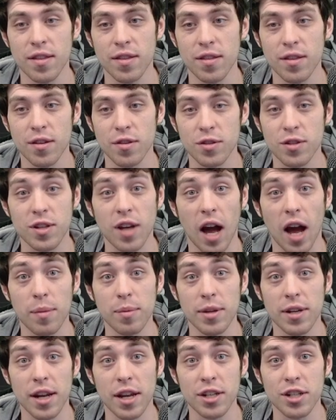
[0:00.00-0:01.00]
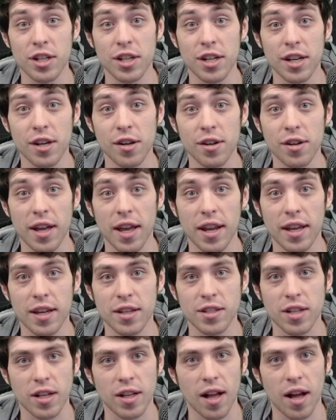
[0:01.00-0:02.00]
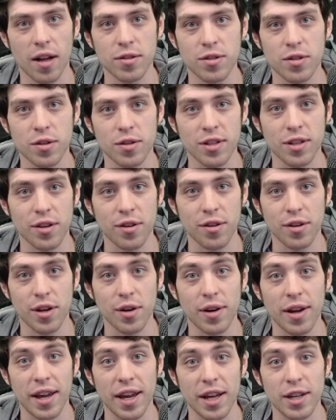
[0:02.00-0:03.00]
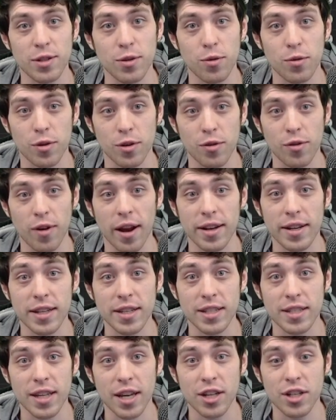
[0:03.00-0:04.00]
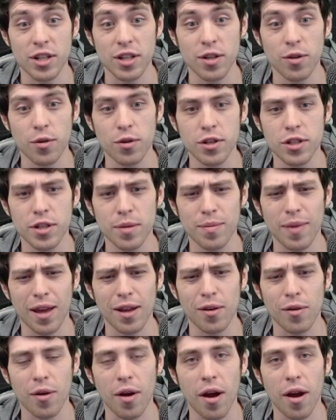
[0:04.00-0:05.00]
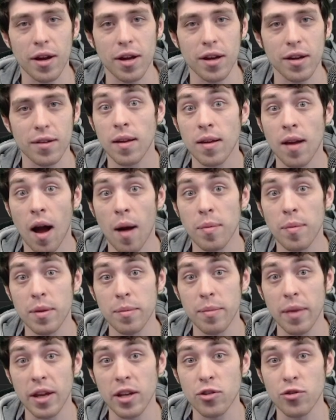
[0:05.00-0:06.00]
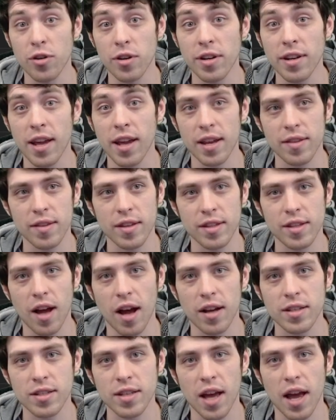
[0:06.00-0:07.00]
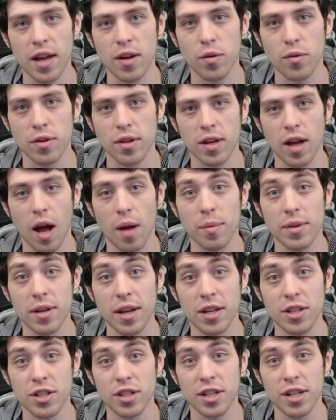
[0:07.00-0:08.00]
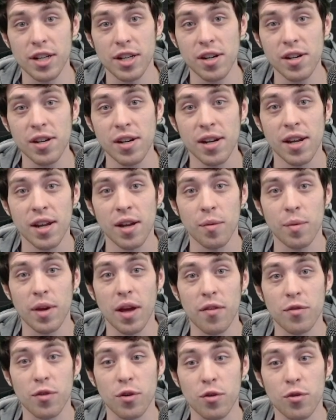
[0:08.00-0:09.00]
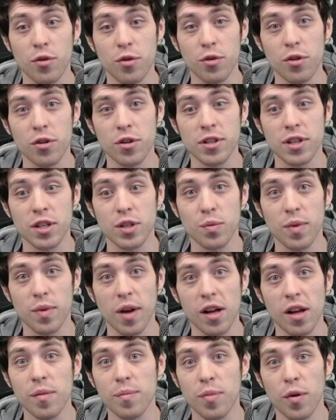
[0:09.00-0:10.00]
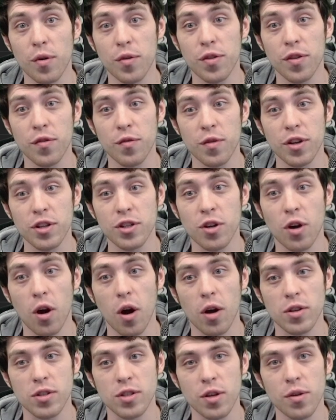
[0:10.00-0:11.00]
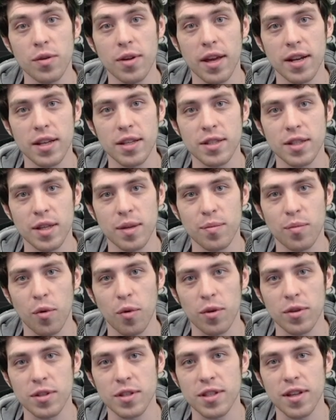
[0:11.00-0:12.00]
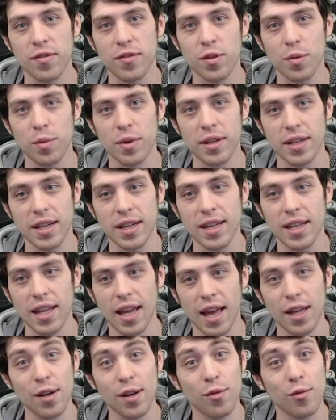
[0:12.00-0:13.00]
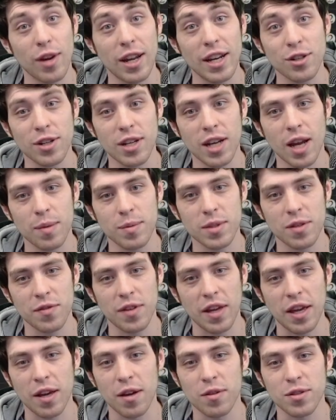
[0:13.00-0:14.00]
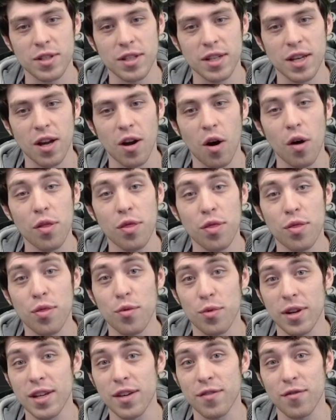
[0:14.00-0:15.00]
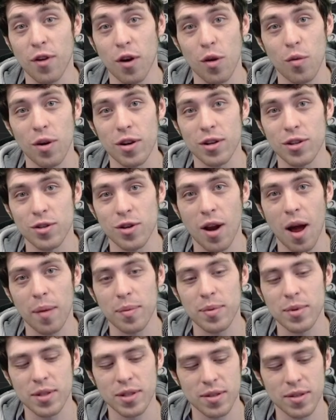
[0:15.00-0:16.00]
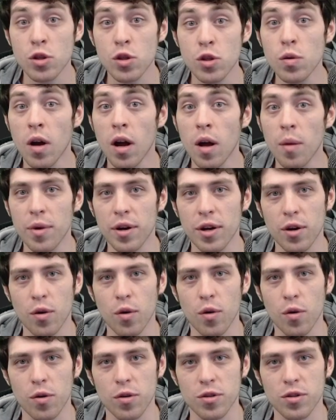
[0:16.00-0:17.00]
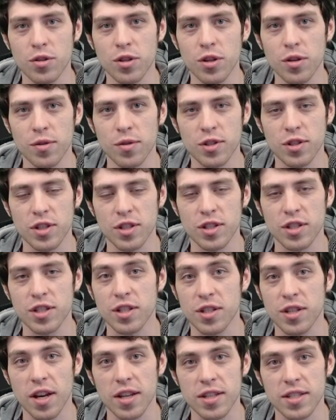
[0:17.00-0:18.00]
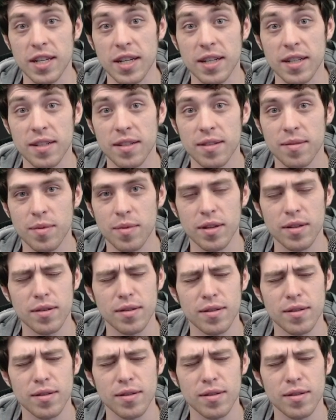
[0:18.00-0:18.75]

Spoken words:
There's Goblin Engineer getting us a Cloudstone Curio and or a Grinding Station, or just a Mana Rock. Goblin Matron getting the Dockside or the Goblin Engineer. We have Recruiters as well, both of which also get us the important stuff that we need, and a Ranger Captain of Eos to get all 3 of our 1-drops. 2 Hullbreaker Horrors too is just disgusting, but